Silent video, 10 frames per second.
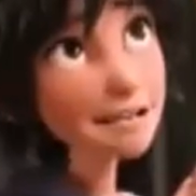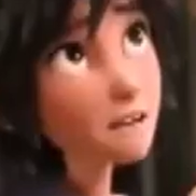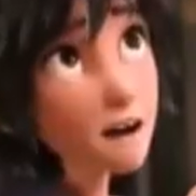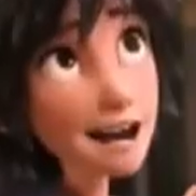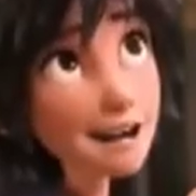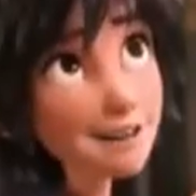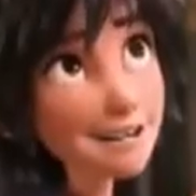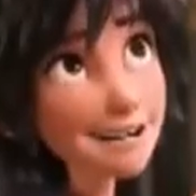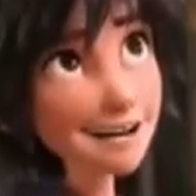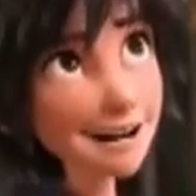of
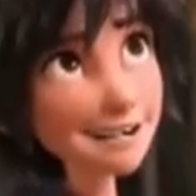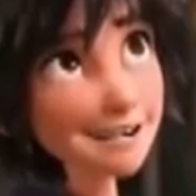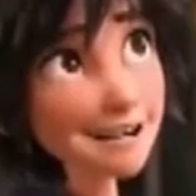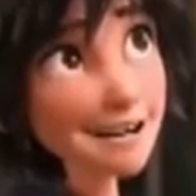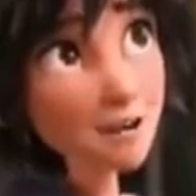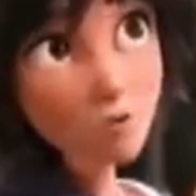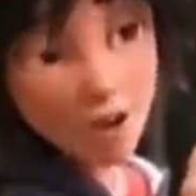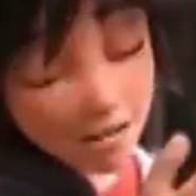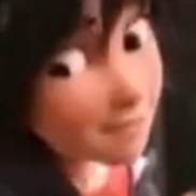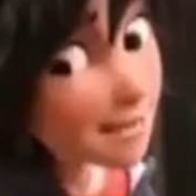course! Uh, you
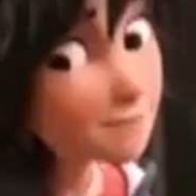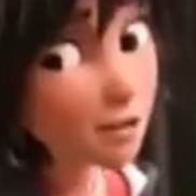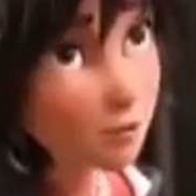want to